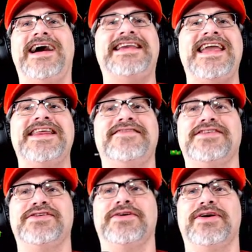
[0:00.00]
I can't
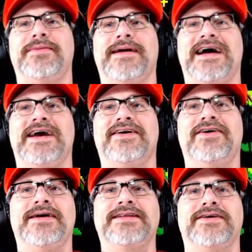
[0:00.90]
even do it. Oh my god.
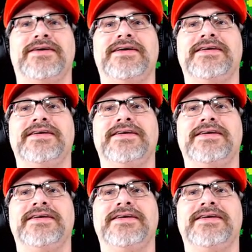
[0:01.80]
Okay, so.